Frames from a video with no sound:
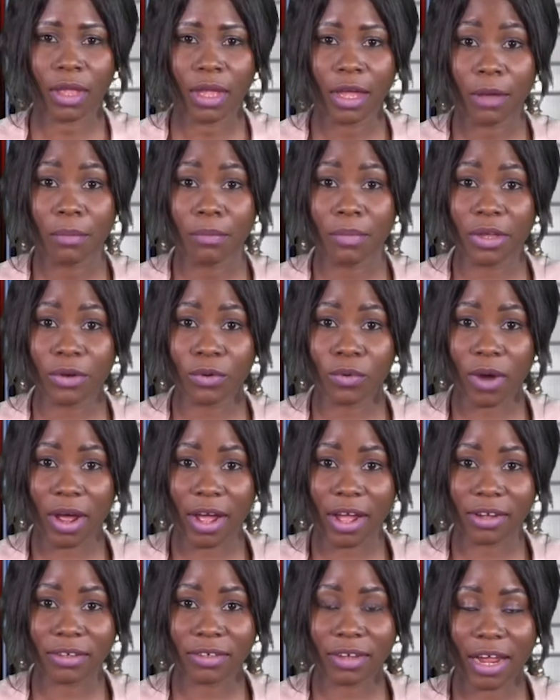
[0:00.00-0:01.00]

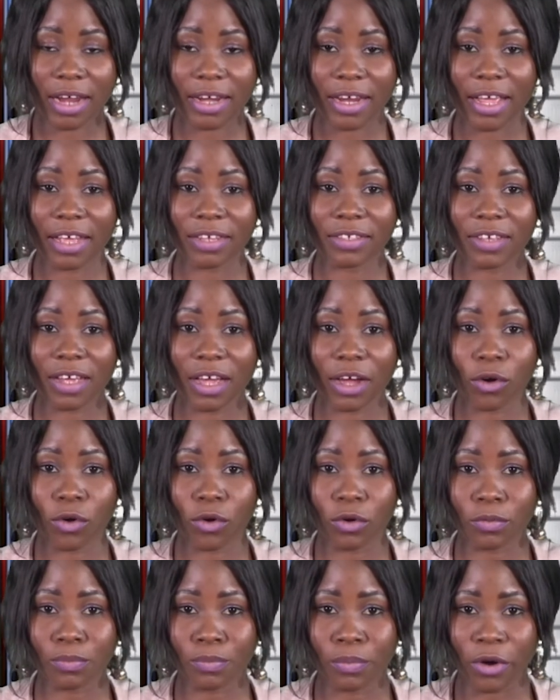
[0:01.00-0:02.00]
Meanwhile, an
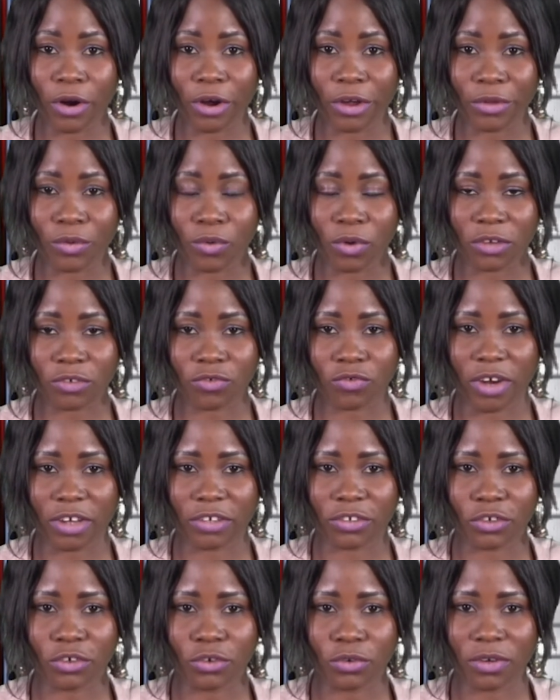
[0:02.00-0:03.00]
8-year-old boy was
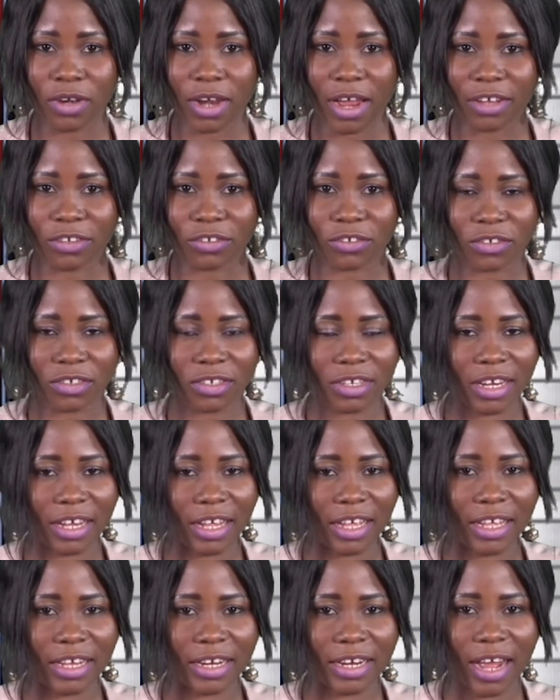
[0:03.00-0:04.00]
rescued last Sunday
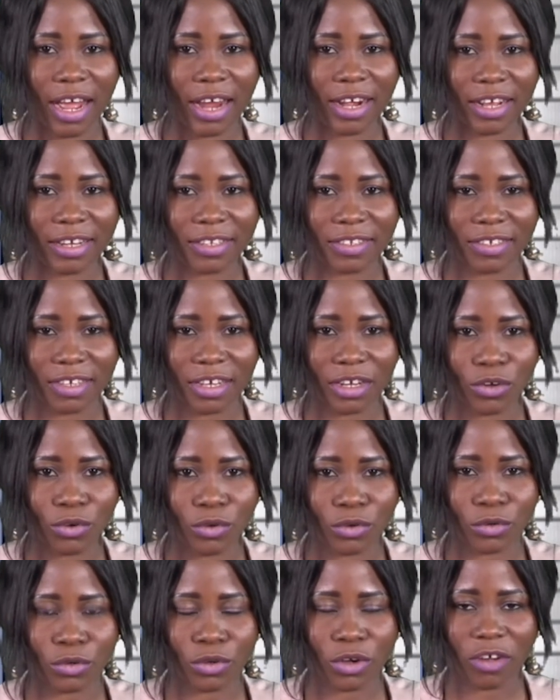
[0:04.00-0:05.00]
in Anantiga
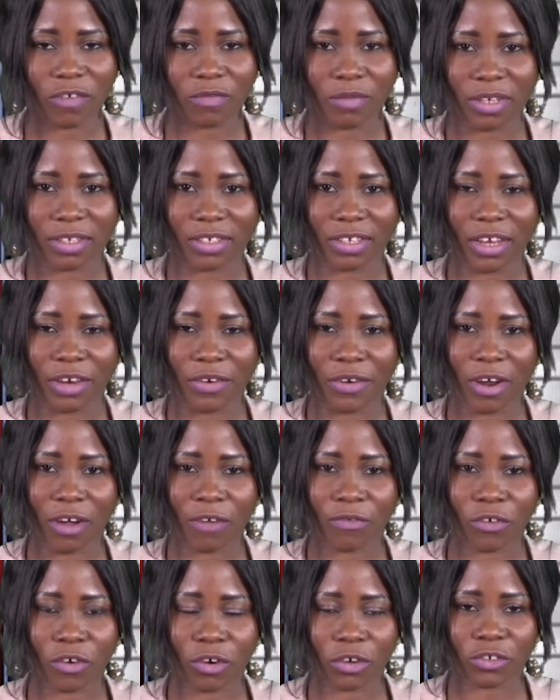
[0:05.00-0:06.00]
local government area
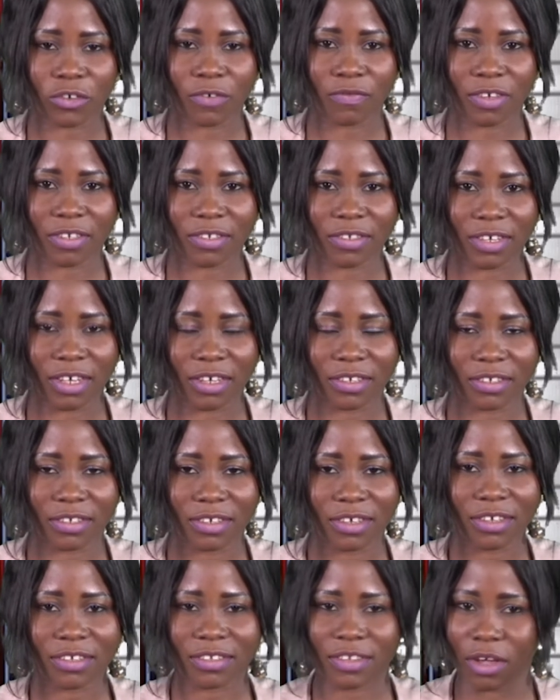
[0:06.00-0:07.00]
of Cross River State,
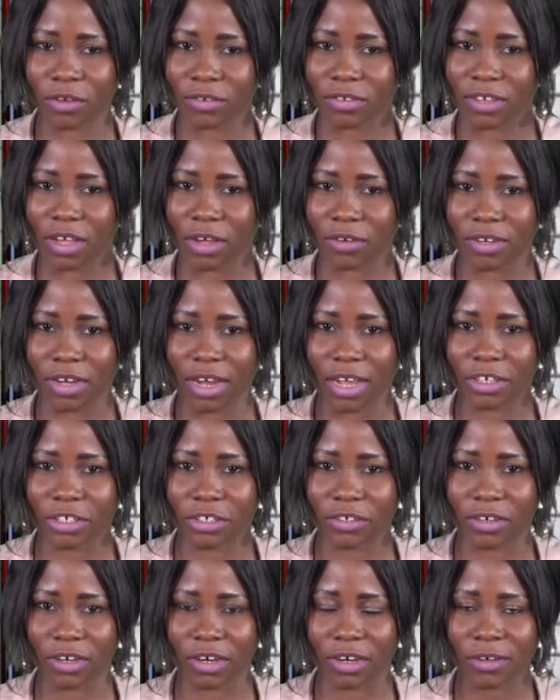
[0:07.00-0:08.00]
South
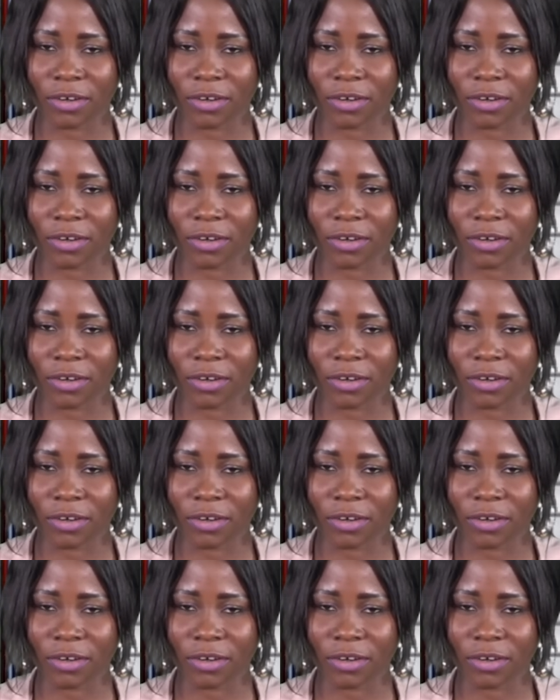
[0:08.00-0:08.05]
Nigeria,